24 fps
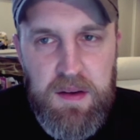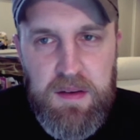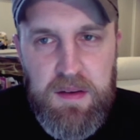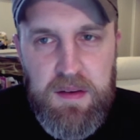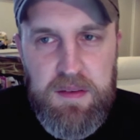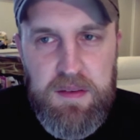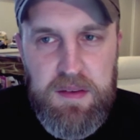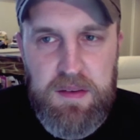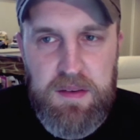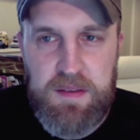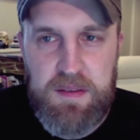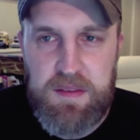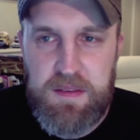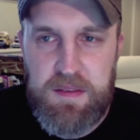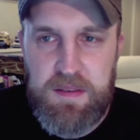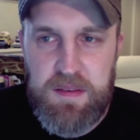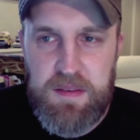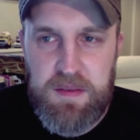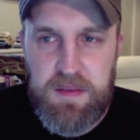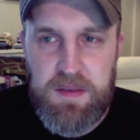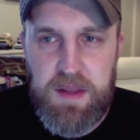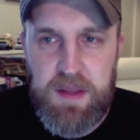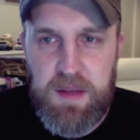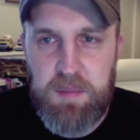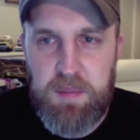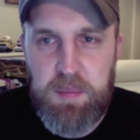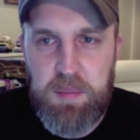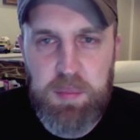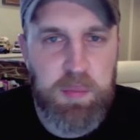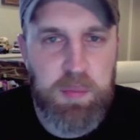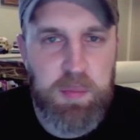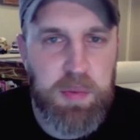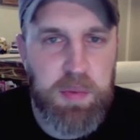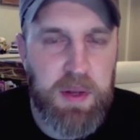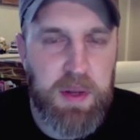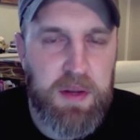it's just that
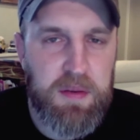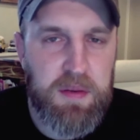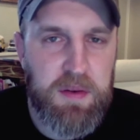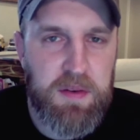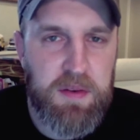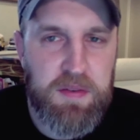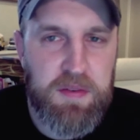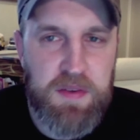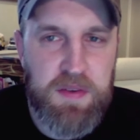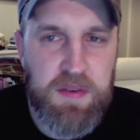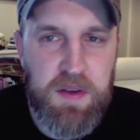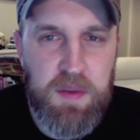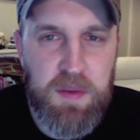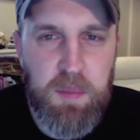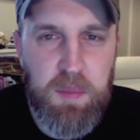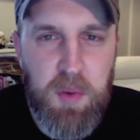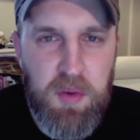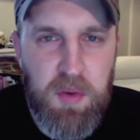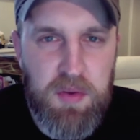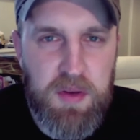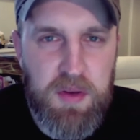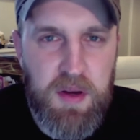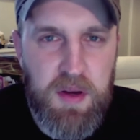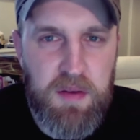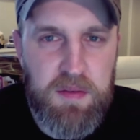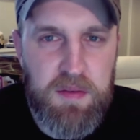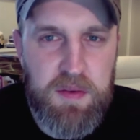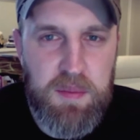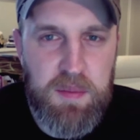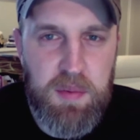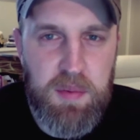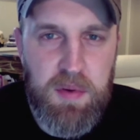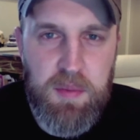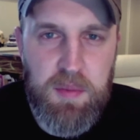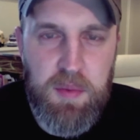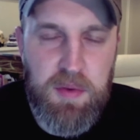place where you feel the most comfortable, the
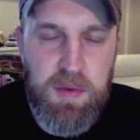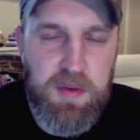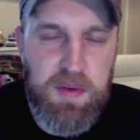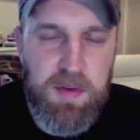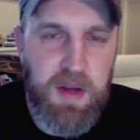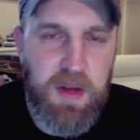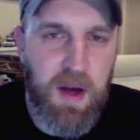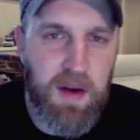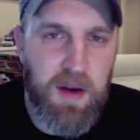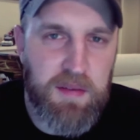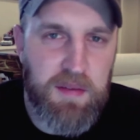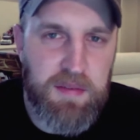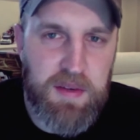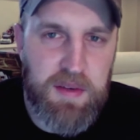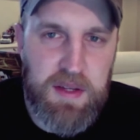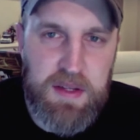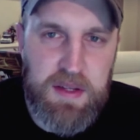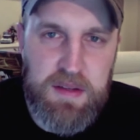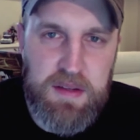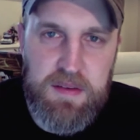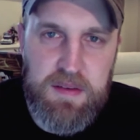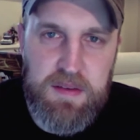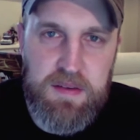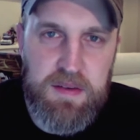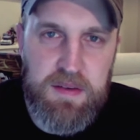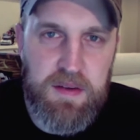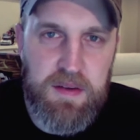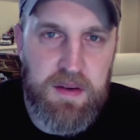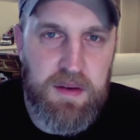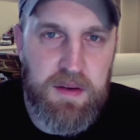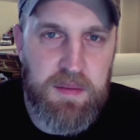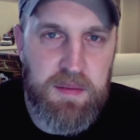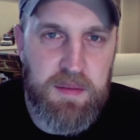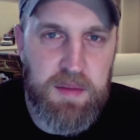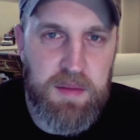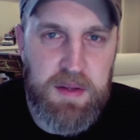most confident,
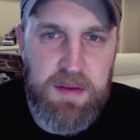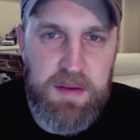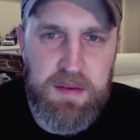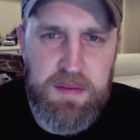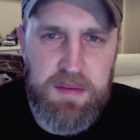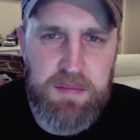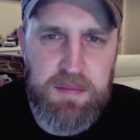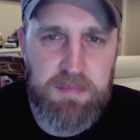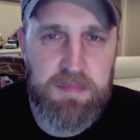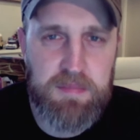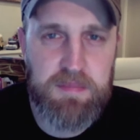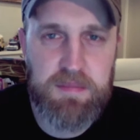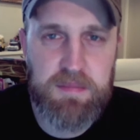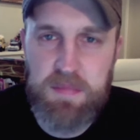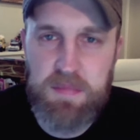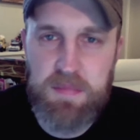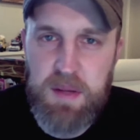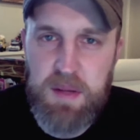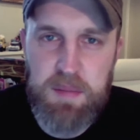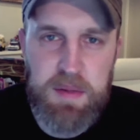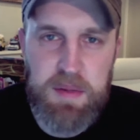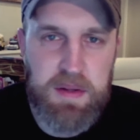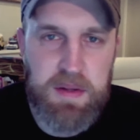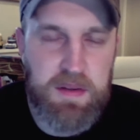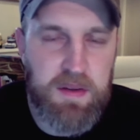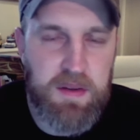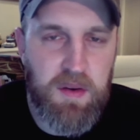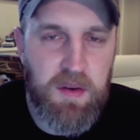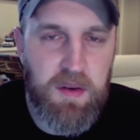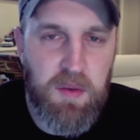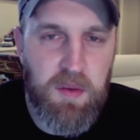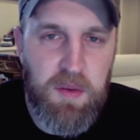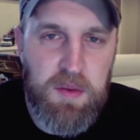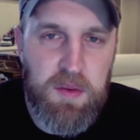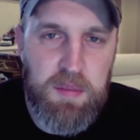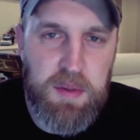and just always
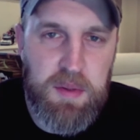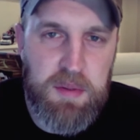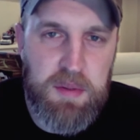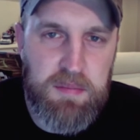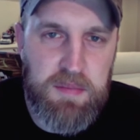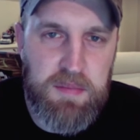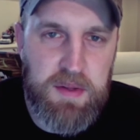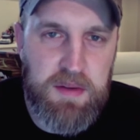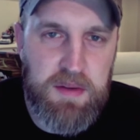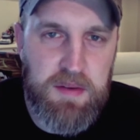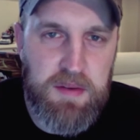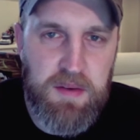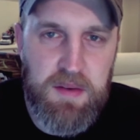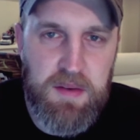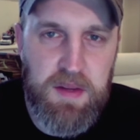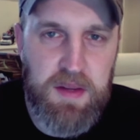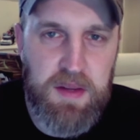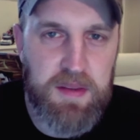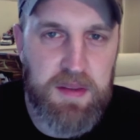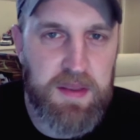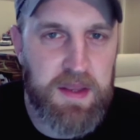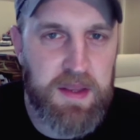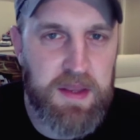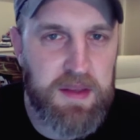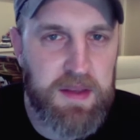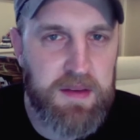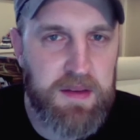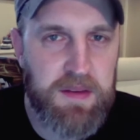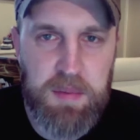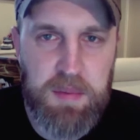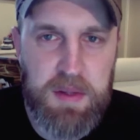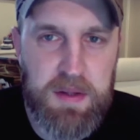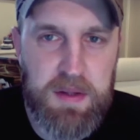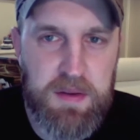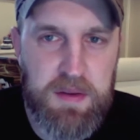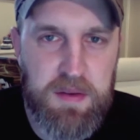been, it's sort of that thing that's always
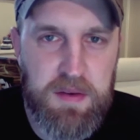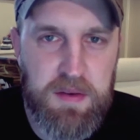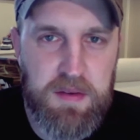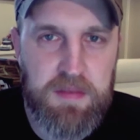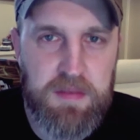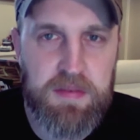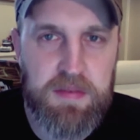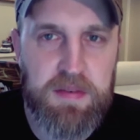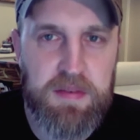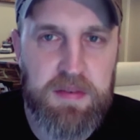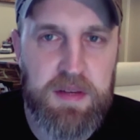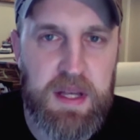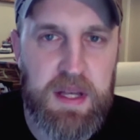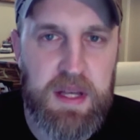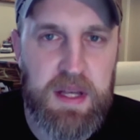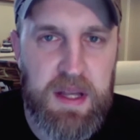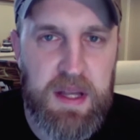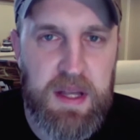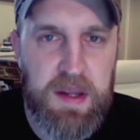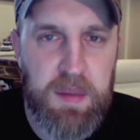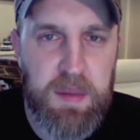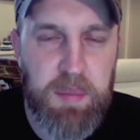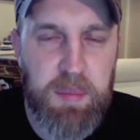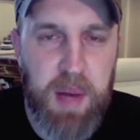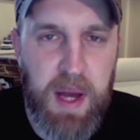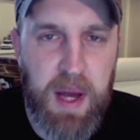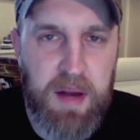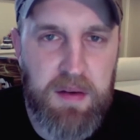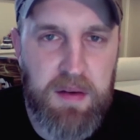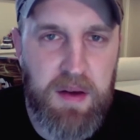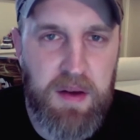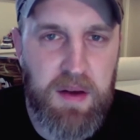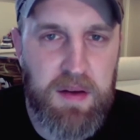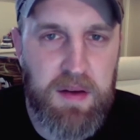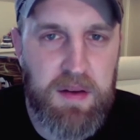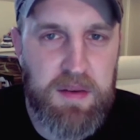been sort of in the
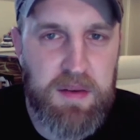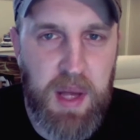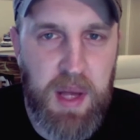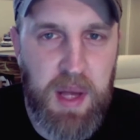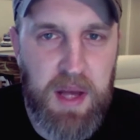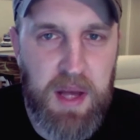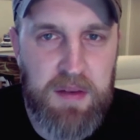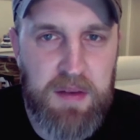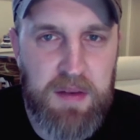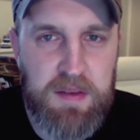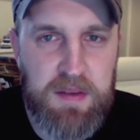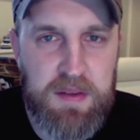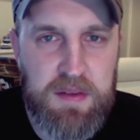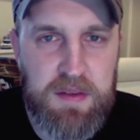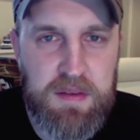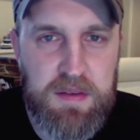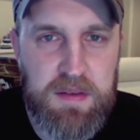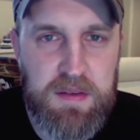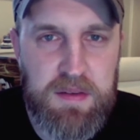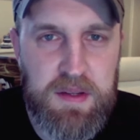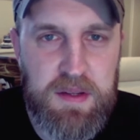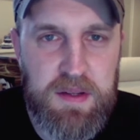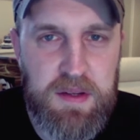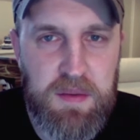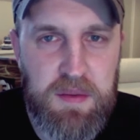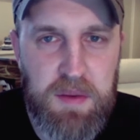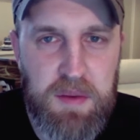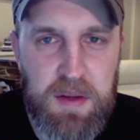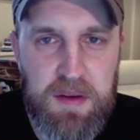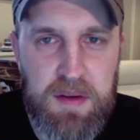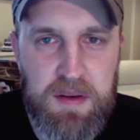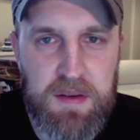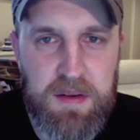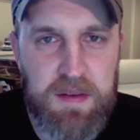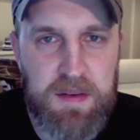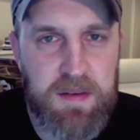background as a passion,
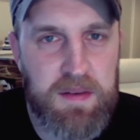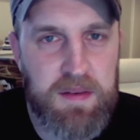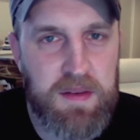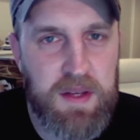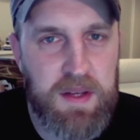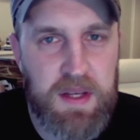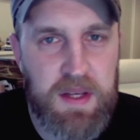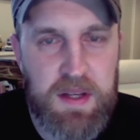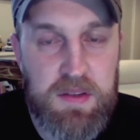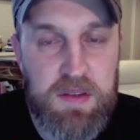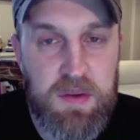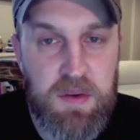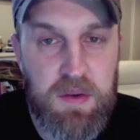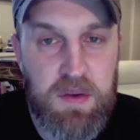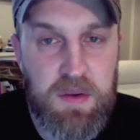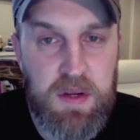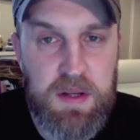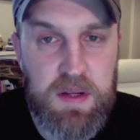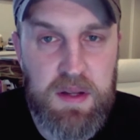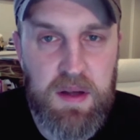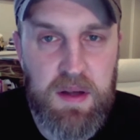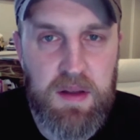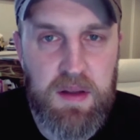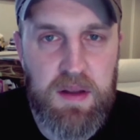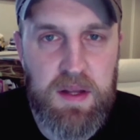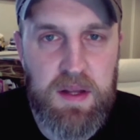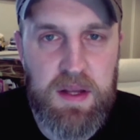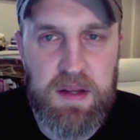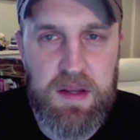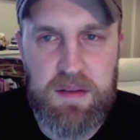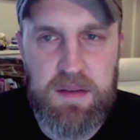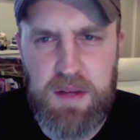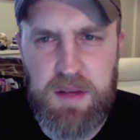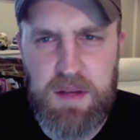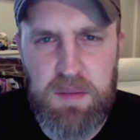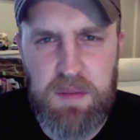whether it's
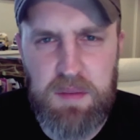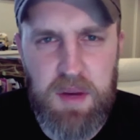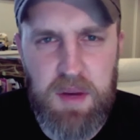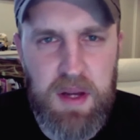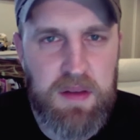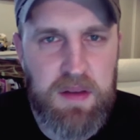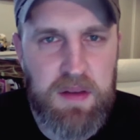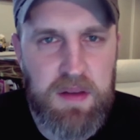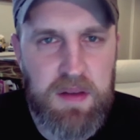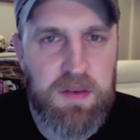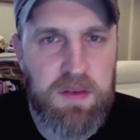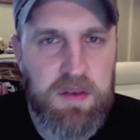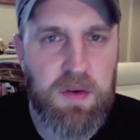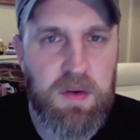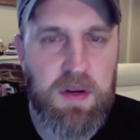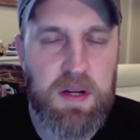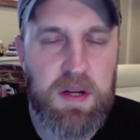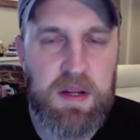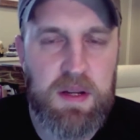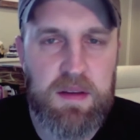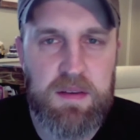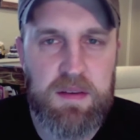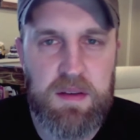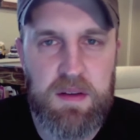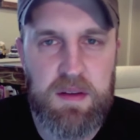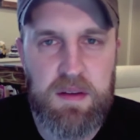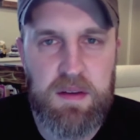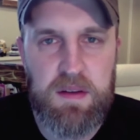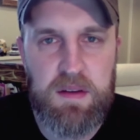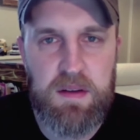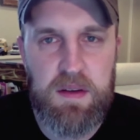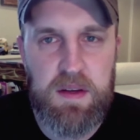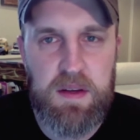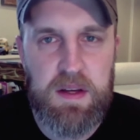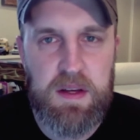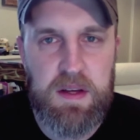storytelling and writing stories.
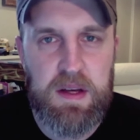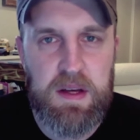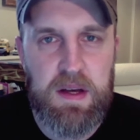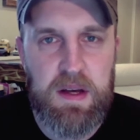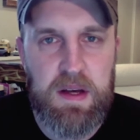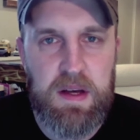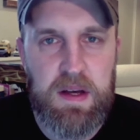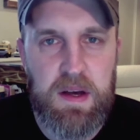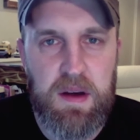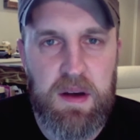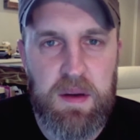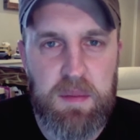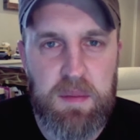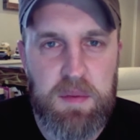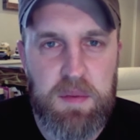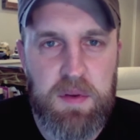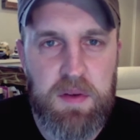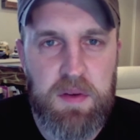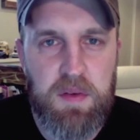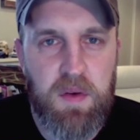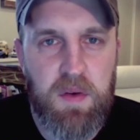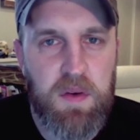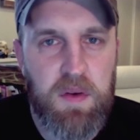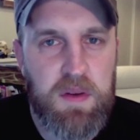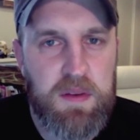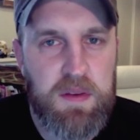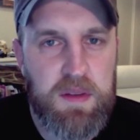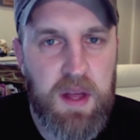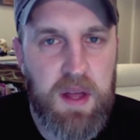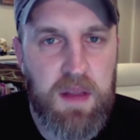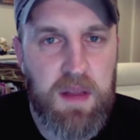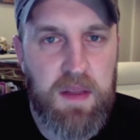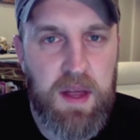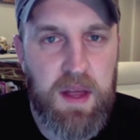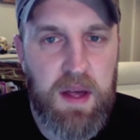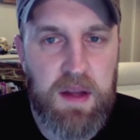And so I've always
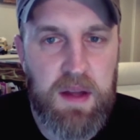done